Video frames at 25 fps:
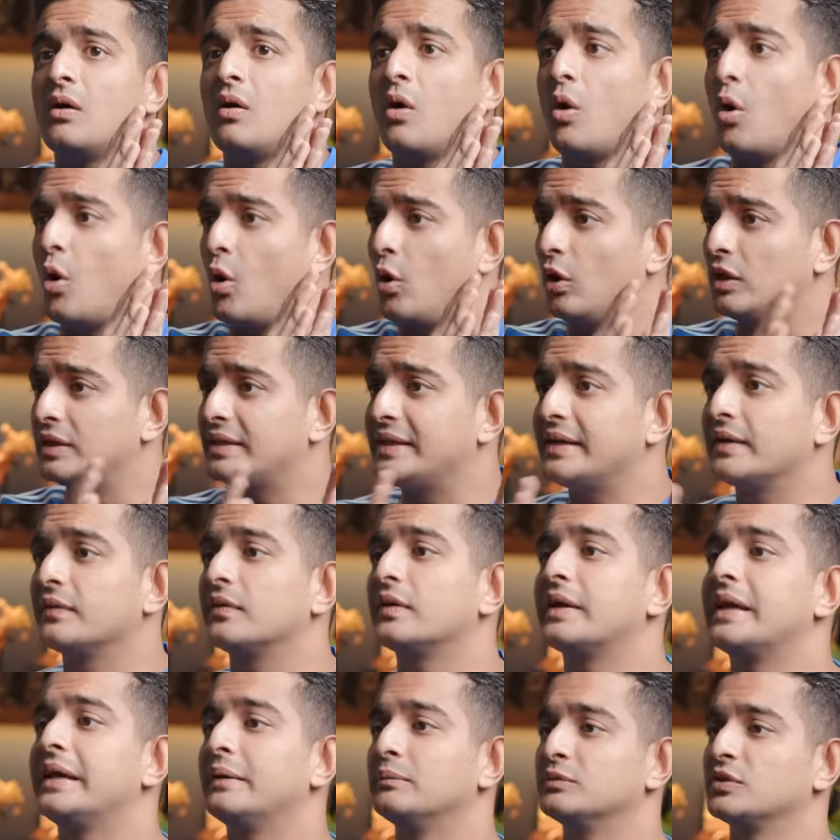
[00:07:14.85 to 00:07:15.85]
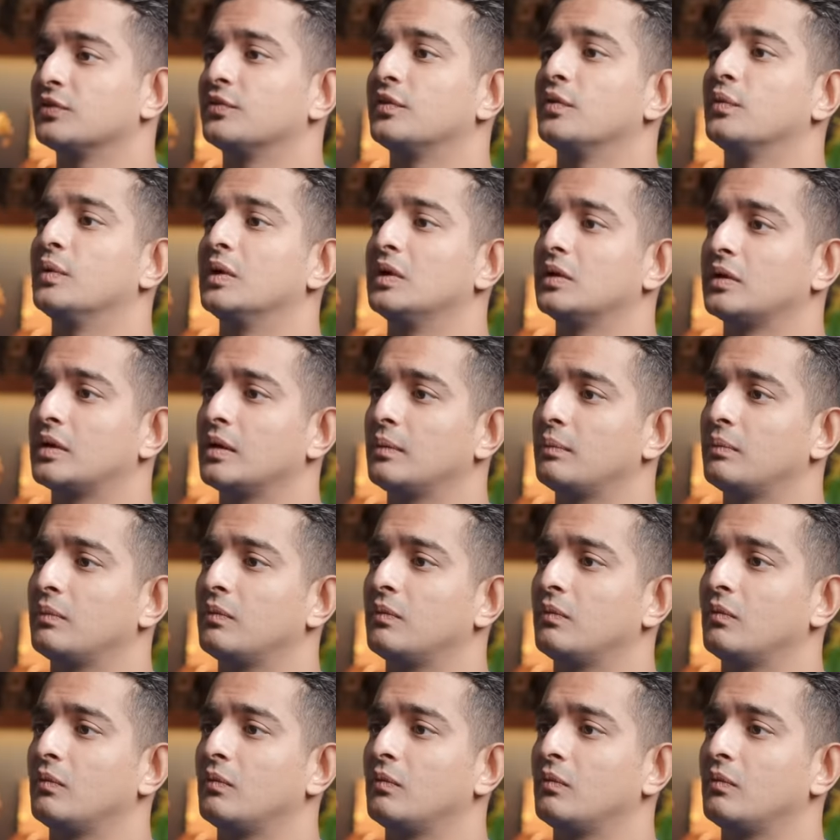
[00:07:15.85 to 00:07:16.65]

all the other games of the World Cup?